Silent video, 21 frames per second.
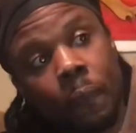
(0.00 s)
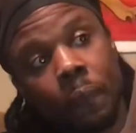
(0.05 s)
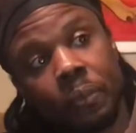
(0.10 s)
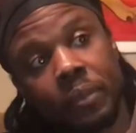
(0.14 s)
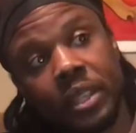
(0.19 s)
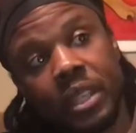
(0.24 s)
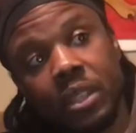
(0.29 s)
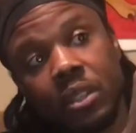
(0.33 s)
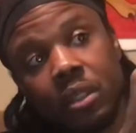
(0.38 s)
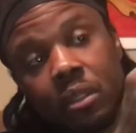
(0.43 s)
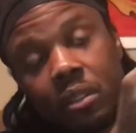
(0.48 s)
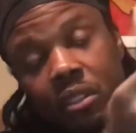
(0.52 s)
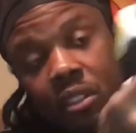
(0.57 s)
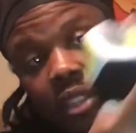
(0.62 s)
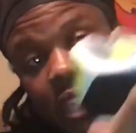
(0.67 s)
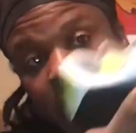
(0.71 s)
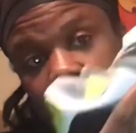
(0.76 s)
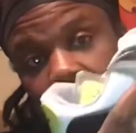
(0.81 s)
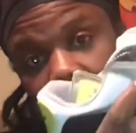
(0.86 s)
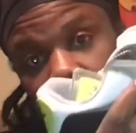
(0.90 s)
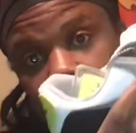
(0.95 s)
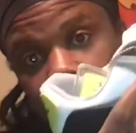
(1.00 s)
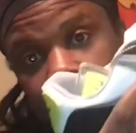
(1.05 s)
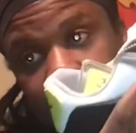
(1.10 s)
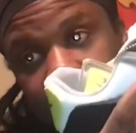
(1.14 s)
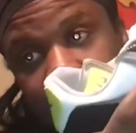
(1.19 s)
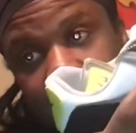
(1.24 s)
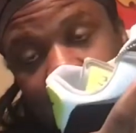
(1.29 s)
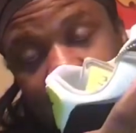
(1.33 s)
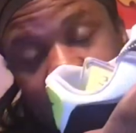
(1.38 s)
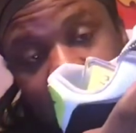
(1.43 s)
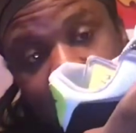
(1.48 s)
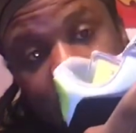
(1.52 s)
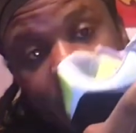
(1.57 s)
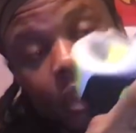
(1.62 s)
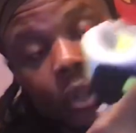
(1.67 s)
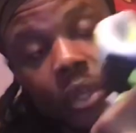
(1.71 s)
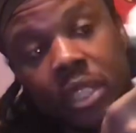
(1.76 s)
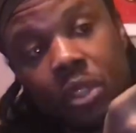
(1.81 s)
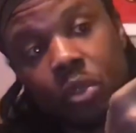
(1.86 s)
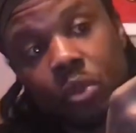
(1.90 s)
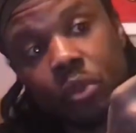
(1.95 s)
this stitching is not here
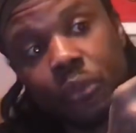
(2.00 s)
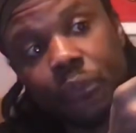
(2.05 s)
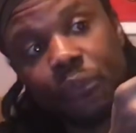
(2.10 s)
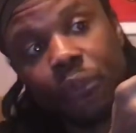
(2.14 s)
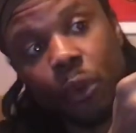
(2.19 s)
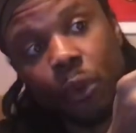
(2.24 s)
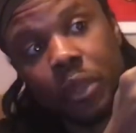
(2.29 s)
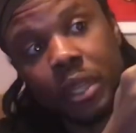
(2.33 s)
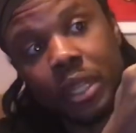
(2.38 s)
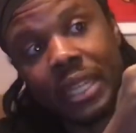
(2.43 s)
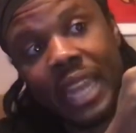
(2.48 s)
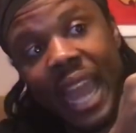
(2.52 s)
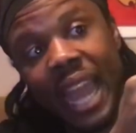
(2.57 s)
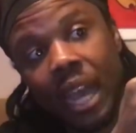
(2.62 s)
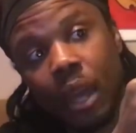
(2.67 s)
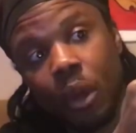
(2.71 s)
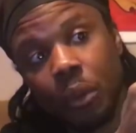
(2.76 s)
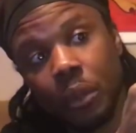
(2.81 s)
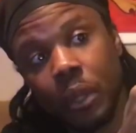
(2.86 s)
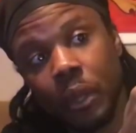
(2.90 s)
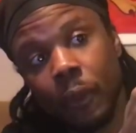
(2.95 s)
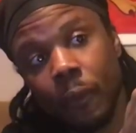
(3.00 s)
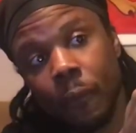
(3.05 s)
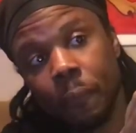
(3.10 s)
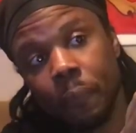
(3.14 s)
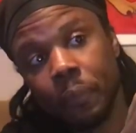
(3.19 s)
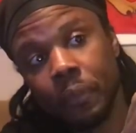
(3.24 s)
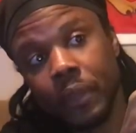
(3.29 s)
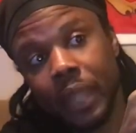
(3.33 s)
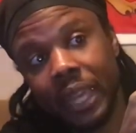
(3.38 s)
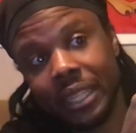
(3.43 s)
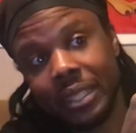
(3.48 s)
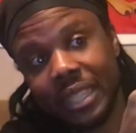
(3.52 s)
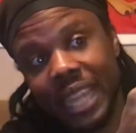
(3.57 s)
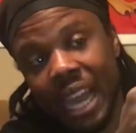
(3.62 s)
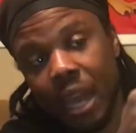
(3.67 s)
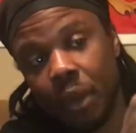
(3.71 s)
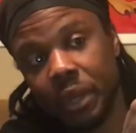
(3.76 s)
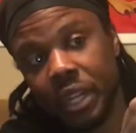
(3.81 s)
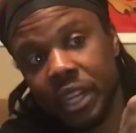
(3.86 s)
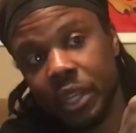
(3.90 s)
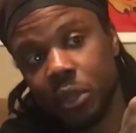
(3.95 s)
it's further down like
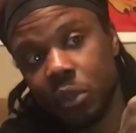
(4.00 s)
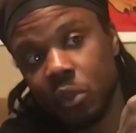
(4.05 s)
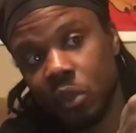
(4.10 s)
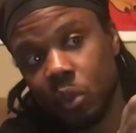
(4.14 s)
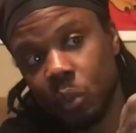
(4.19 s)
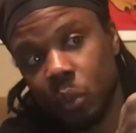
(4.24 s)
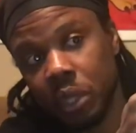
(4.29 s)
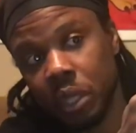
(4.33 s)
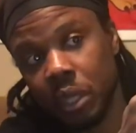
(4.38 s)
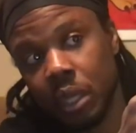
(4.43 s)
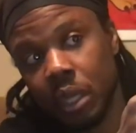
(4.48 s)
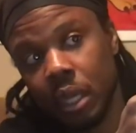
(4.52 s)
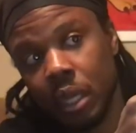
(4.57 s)
down here somewhere.